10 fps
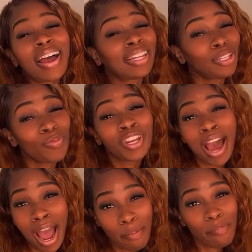I did
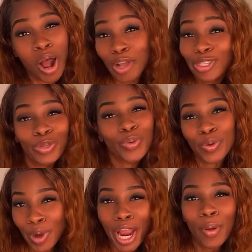not boss you
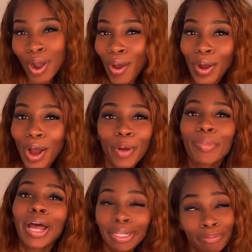around, Coco,
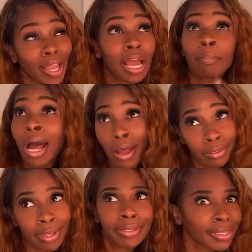but come
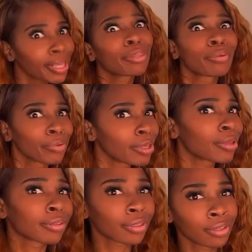on, let's get through
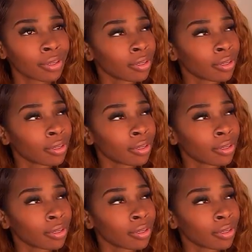this.